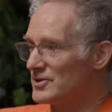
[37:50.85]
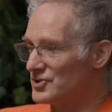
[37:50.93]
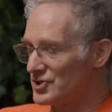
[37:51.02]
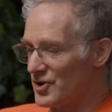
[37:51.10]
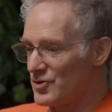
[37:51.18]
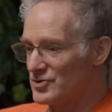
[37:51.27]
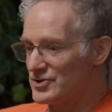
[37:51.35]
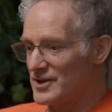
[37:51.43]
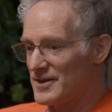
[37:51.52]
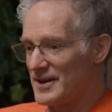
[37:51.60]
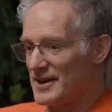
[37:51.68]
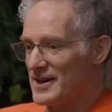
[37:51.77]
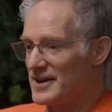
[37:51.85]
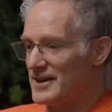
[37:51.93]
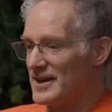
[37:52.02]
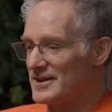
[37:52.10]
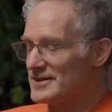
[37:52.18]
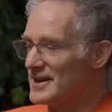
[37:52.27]
shows that
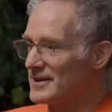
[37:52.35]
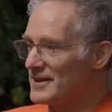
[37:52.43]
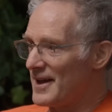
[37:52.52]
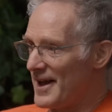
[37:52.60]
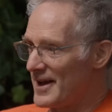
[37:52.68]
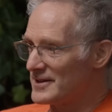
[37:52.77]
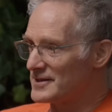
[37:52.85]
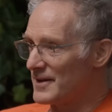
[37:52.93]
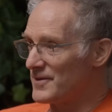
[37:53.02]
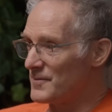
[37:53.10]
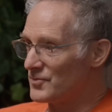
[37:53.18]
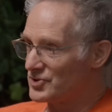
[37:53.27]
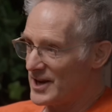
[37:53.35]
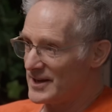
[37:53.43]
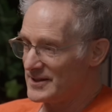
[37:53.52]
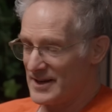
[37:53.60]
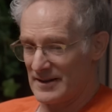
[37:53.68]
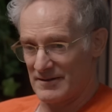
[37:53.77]
he is in the hands of the
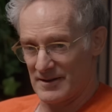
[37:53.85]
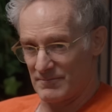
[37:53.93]
Mujahideen,